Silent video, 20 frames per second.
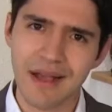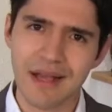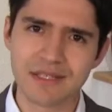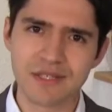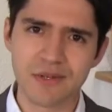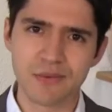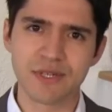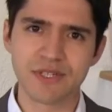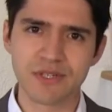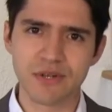
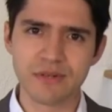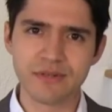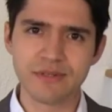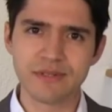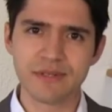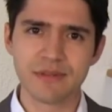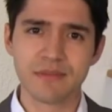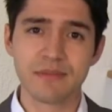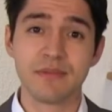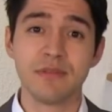As a
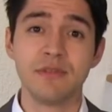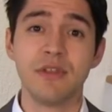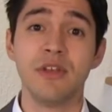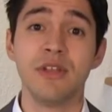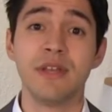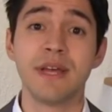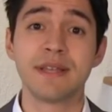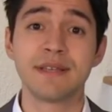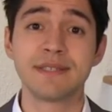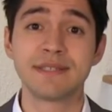result, the
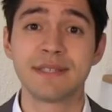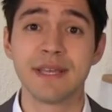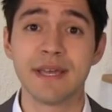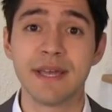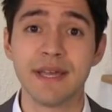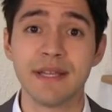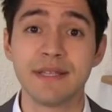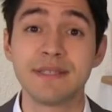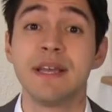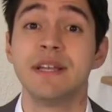United
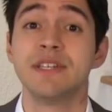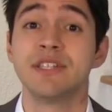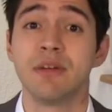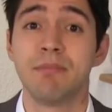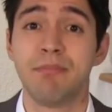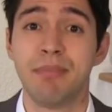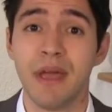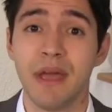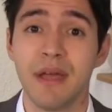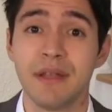States and
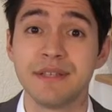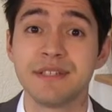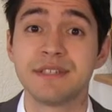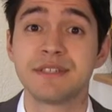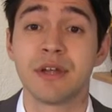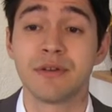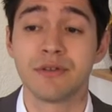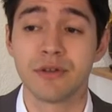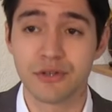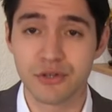Japan
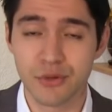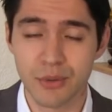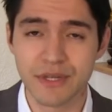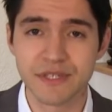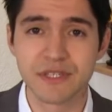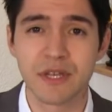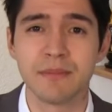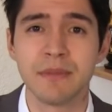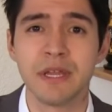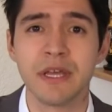started doing
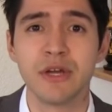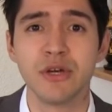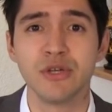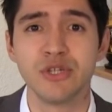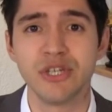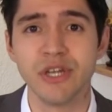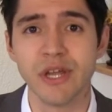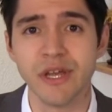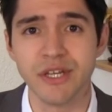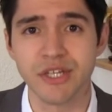some
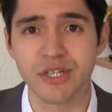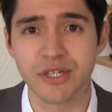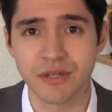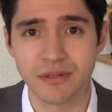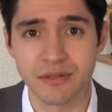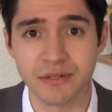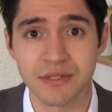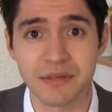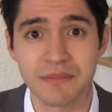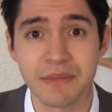
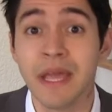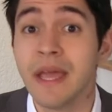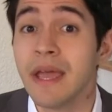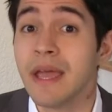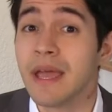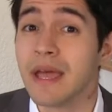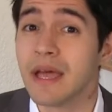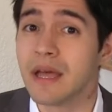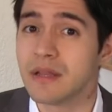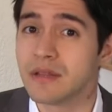negotiations.
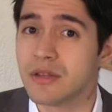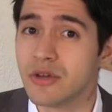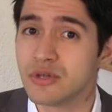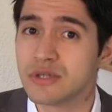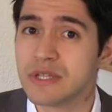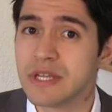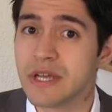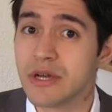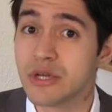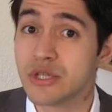And
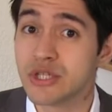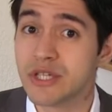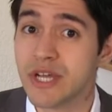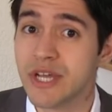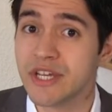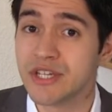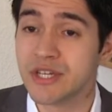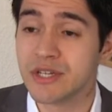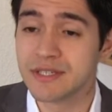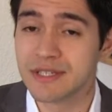those
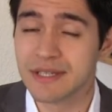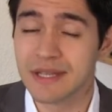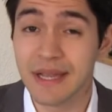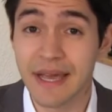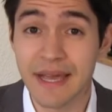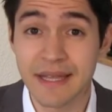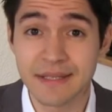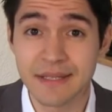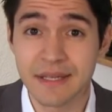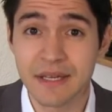negotiations
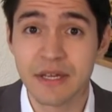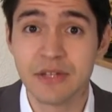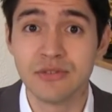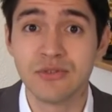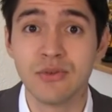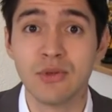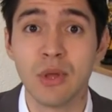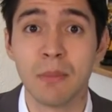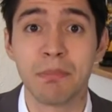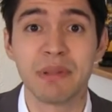led
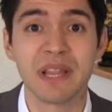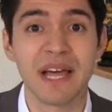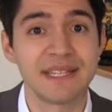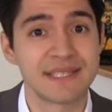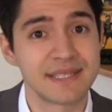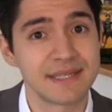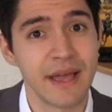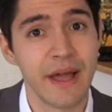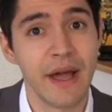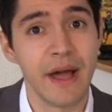to the
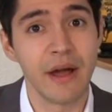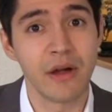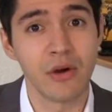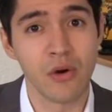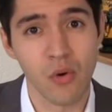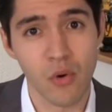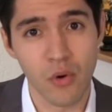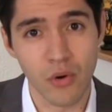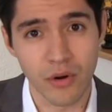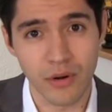Plaza
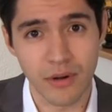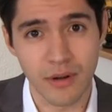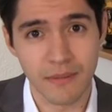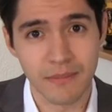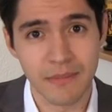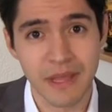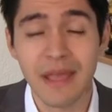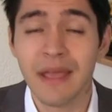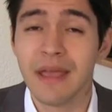Accord.